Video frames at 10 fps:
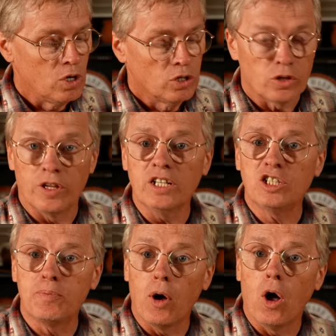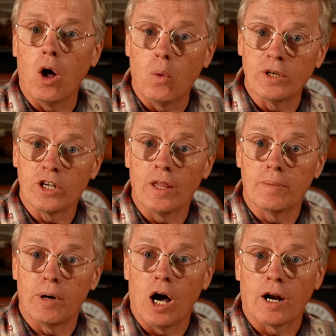So this spall was on the
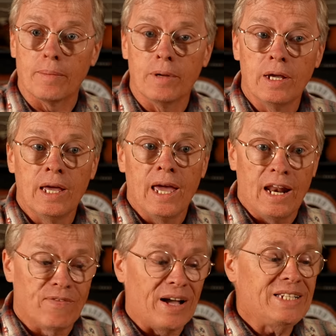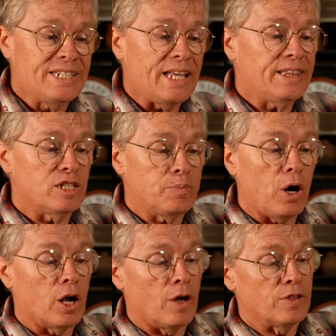bottom, and if I set this
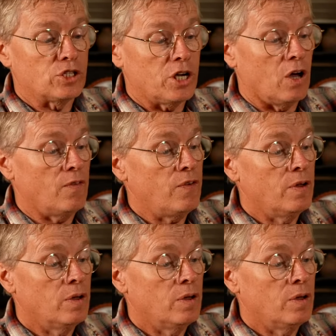pot on the shelf